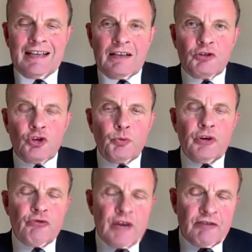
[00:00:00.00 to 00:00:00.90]
should we
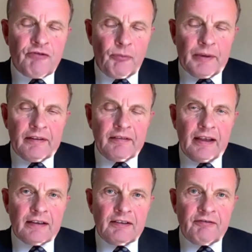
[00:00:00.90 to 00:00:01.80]
read from it
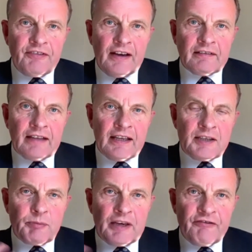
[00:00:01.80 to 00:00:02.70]
that in fact that
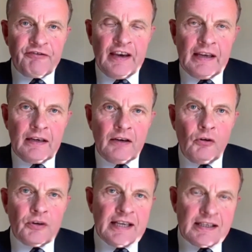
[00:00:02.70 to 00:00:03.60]
has been a failure,
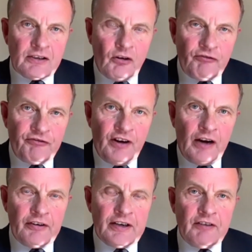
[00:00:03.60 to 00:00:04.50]
or it hasn't gone
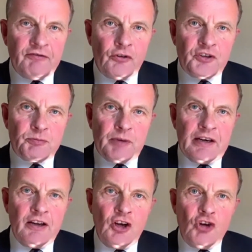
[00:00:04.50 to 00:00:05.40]
far enough, or it's
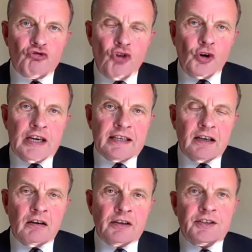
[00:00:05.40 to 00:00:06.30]
been wrongly
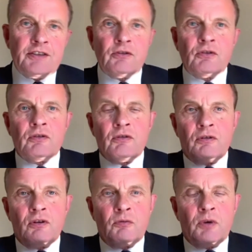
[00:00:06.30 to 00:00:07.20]
targeted,
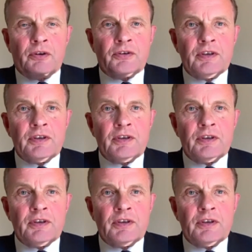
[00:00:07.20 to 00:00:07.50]
or what?